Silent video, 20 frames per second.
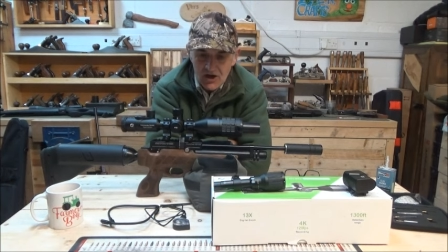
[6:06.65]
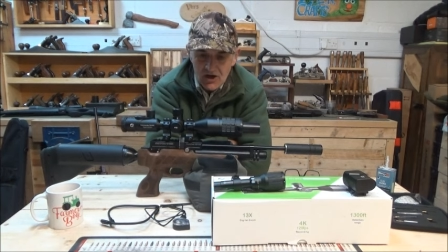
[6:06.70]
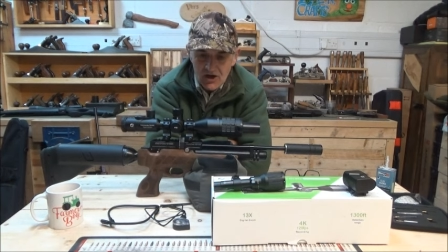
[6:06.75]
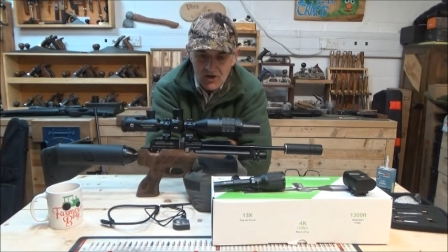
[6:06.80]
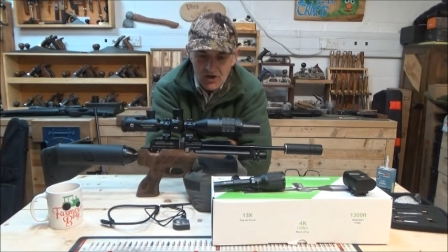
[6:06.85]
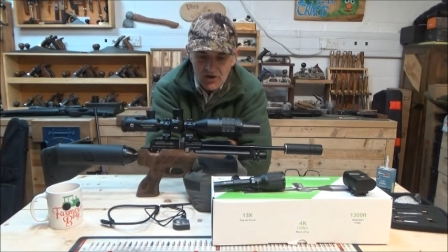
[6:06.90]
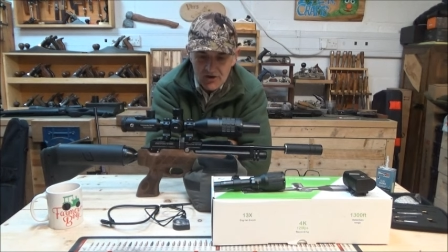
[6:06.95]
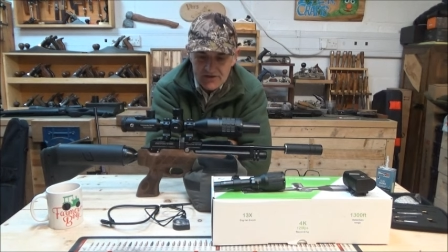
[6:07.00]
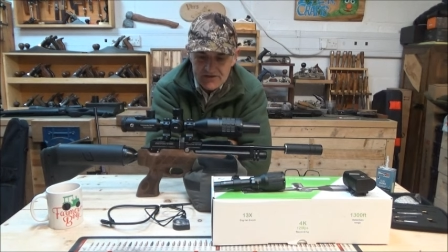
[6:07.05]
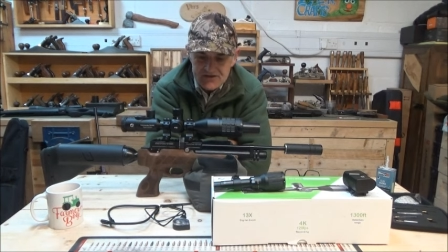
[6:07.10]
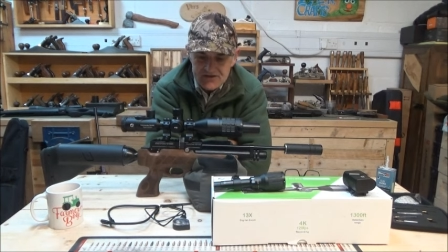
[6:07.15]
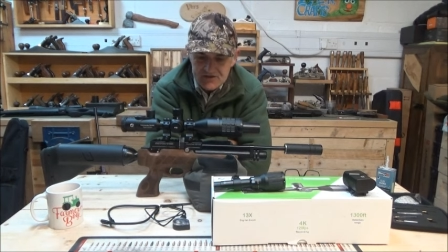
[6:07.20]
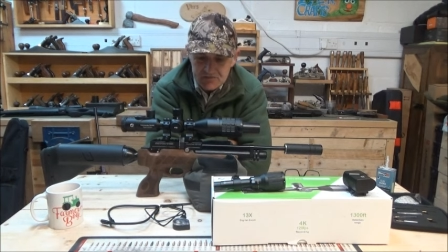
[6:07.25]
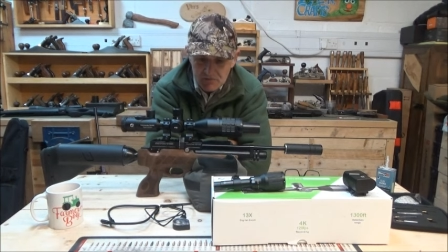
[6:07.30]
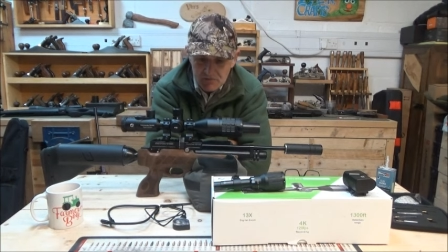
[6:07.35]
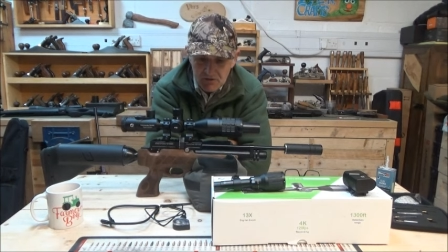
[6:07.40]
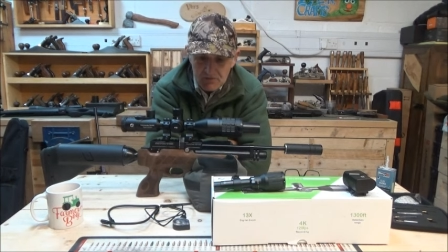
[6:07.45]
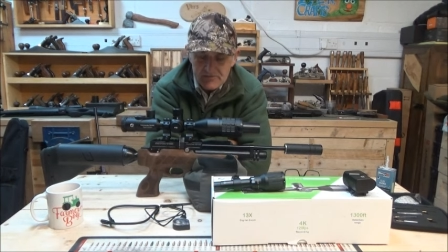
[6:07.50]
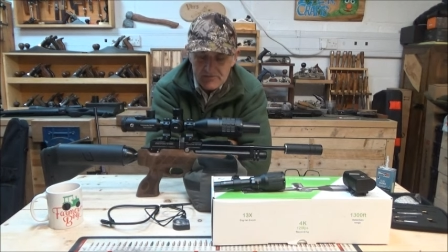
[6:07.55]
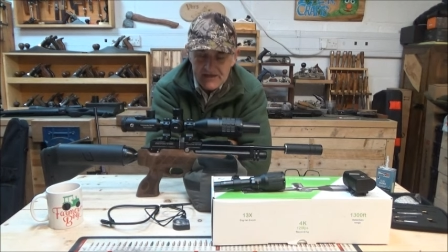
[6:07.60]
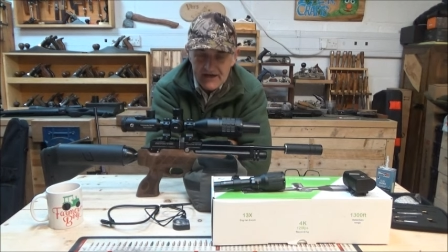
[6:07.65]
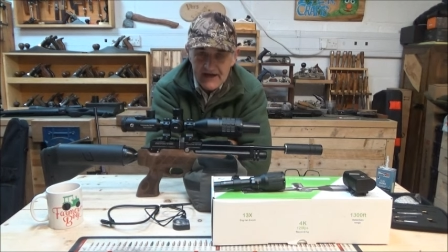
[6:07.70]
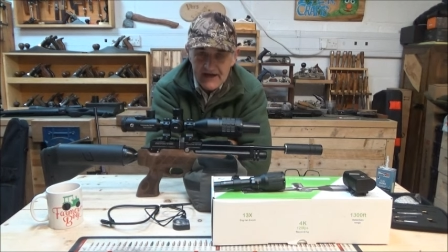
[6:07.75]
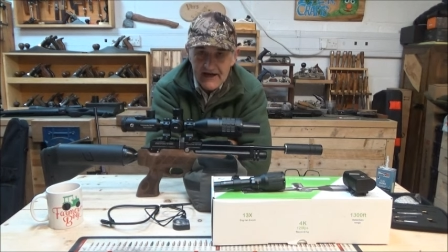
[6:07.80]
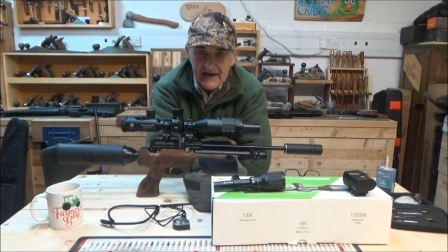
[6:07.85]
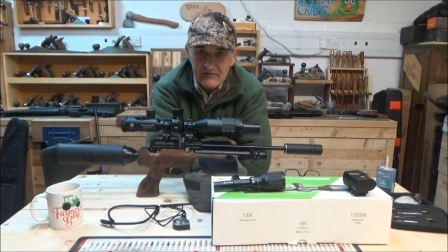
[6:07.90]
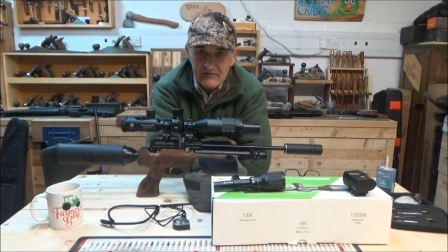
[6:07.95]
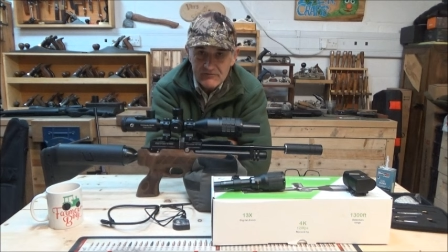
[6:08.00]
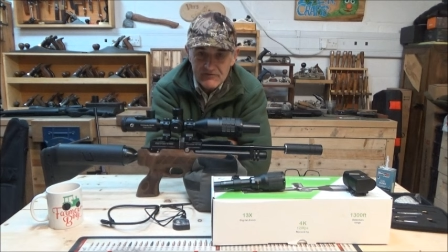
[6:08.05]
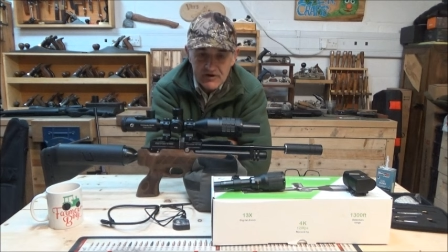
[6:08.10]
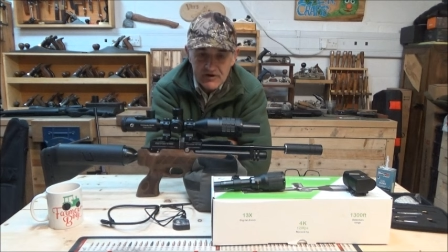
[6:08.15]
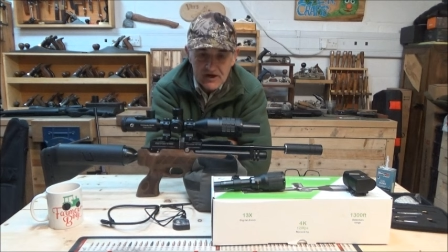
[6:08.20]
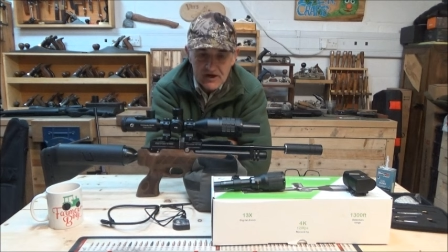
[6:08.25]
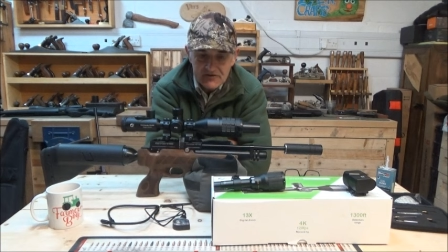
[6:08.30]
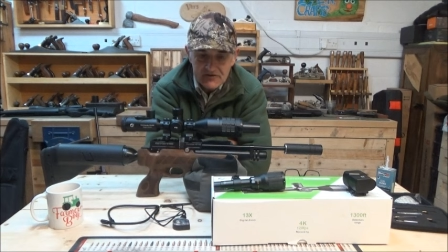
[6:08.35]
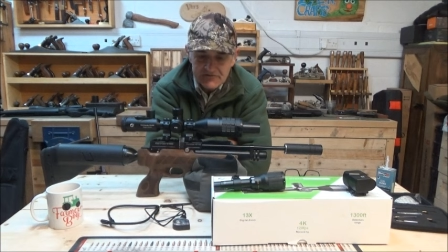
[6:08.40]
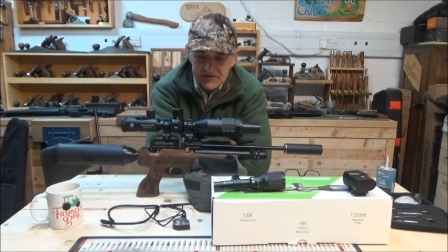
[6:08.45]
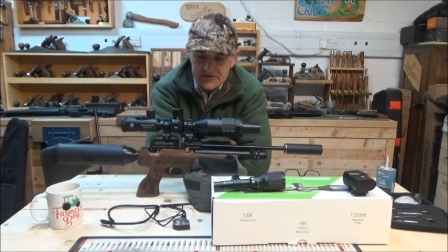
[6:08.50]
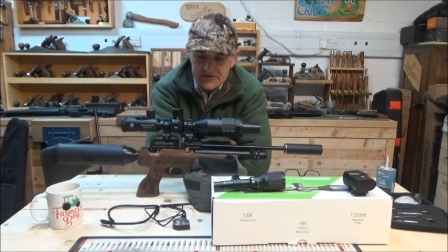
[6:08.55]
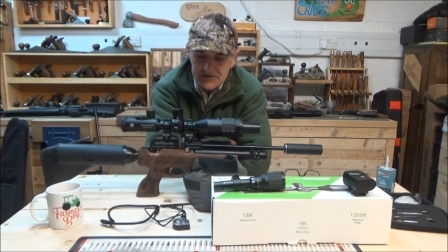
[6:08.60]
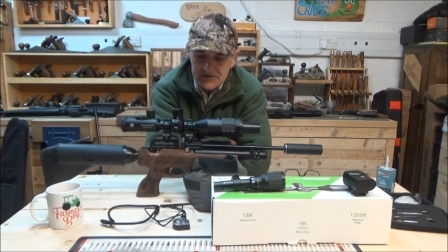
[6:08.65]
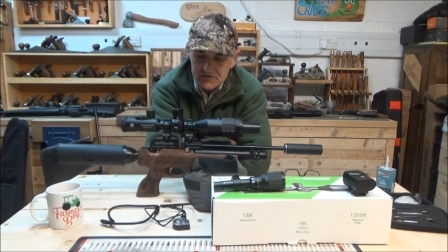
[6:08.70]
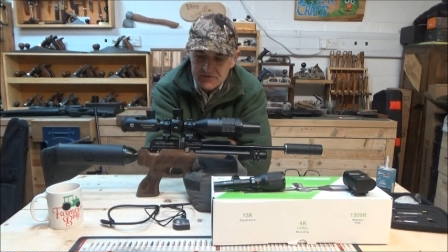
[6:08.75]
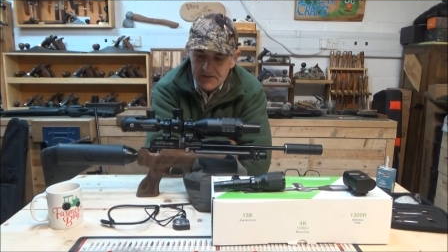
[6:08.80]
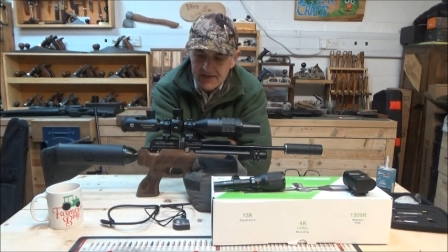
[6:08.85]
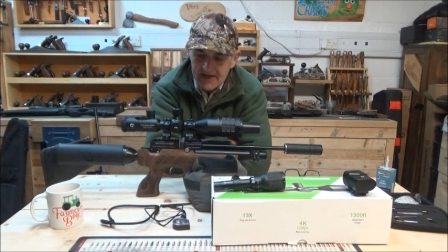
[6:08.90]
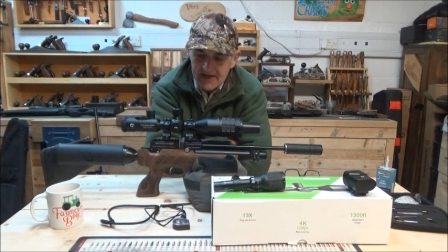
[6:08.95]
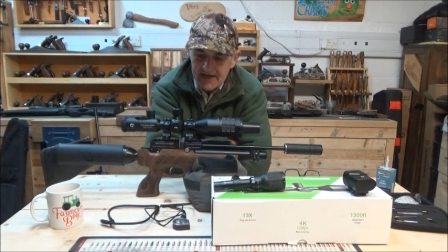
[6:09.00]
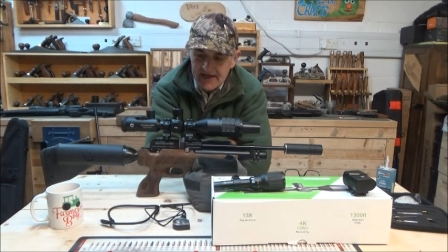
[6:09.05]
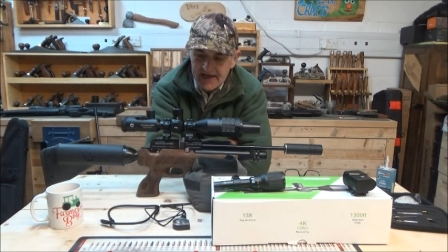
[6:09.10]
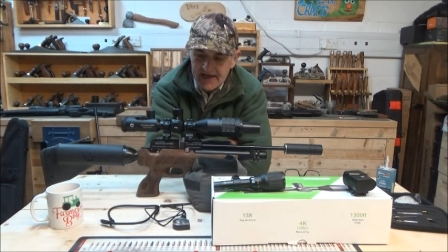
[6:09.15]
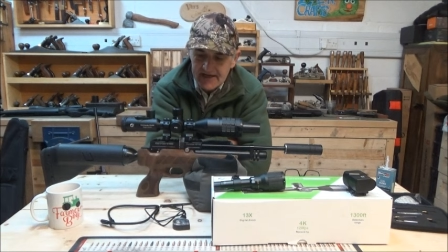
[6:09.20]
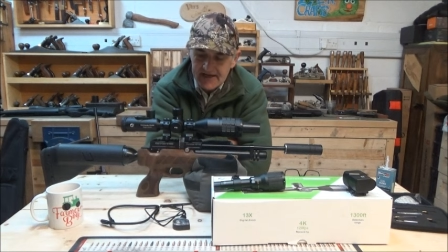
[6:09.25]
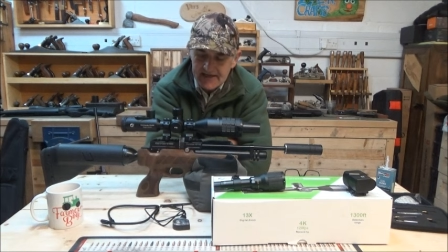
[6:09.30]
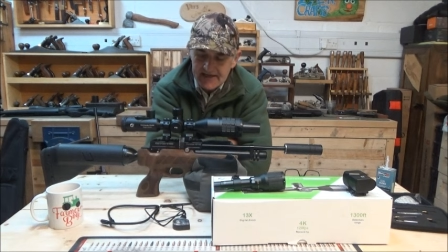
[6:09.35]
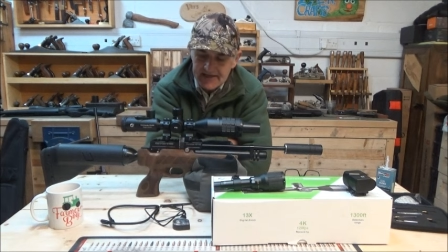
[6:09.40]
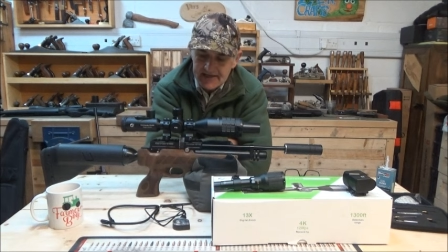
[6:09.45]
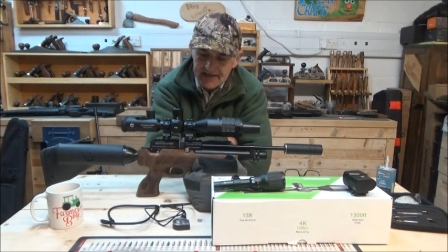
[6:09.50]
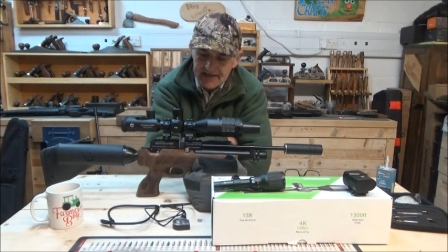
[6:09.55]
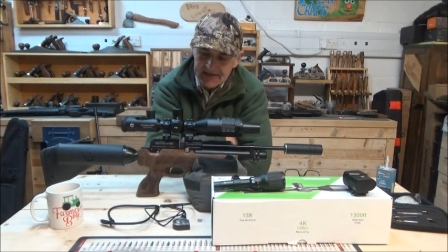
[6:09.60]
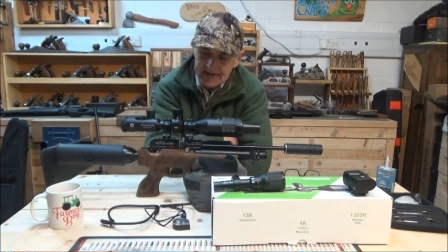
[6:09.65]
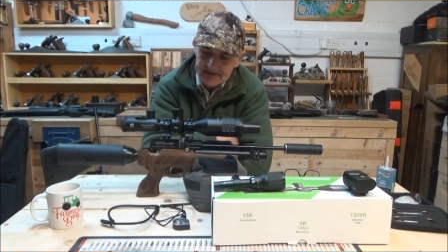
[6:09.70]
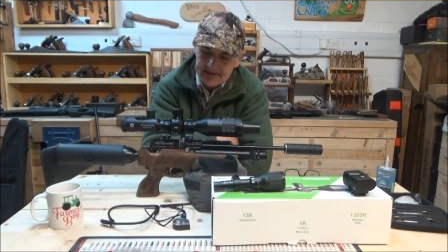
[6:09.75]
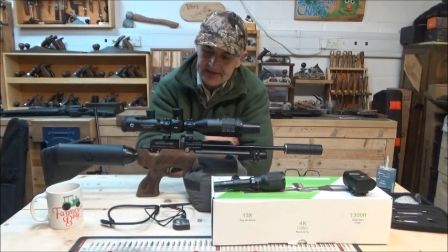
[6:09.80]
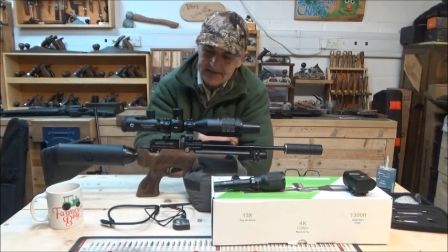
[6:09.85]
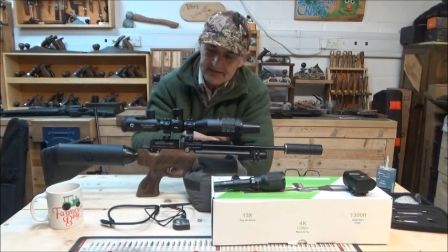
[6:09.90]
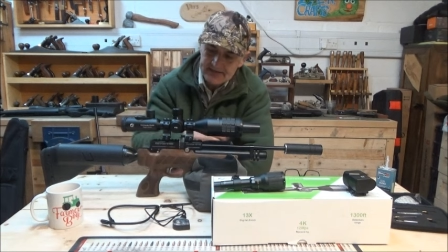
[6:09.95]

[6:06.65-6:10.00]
I swapped it out for 128 gig